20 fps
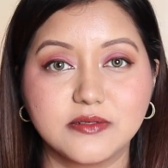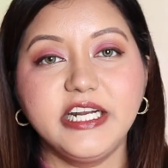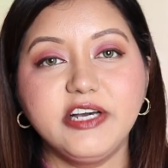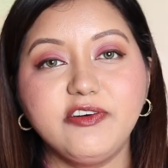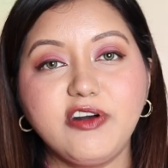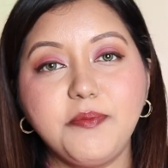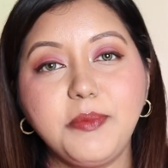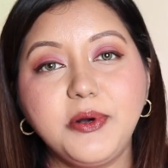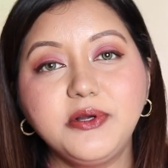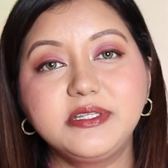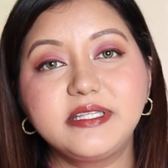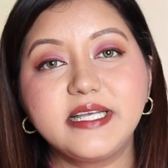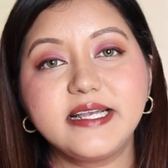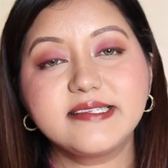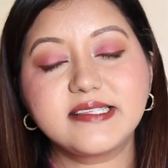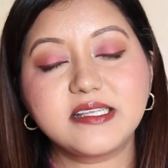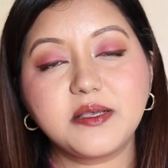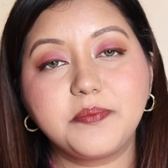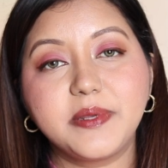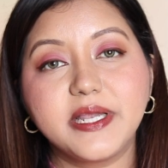Now about
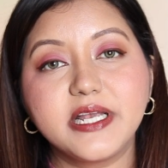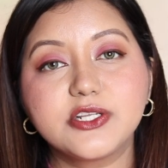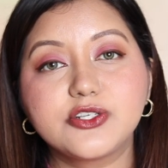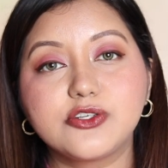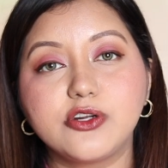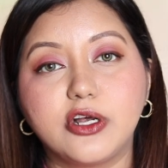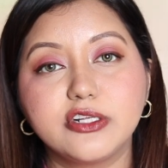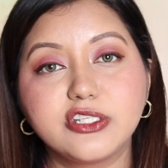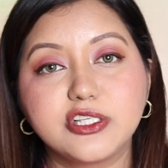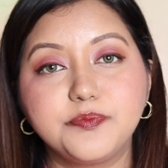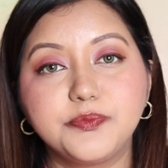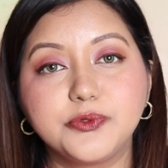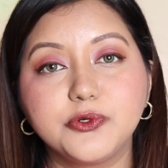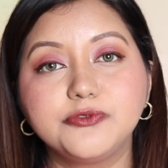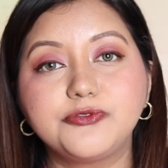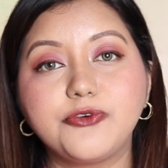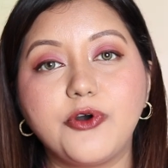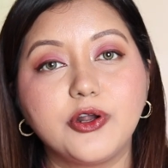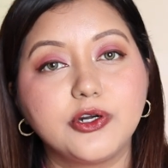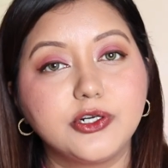these being transfer
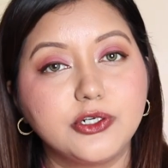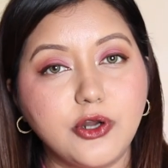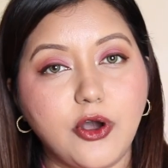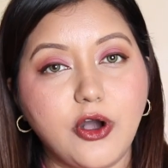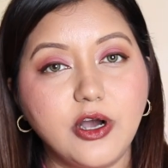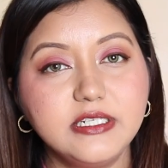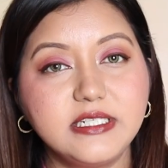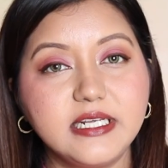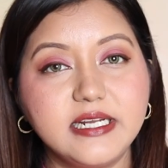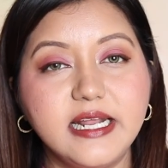proof or not,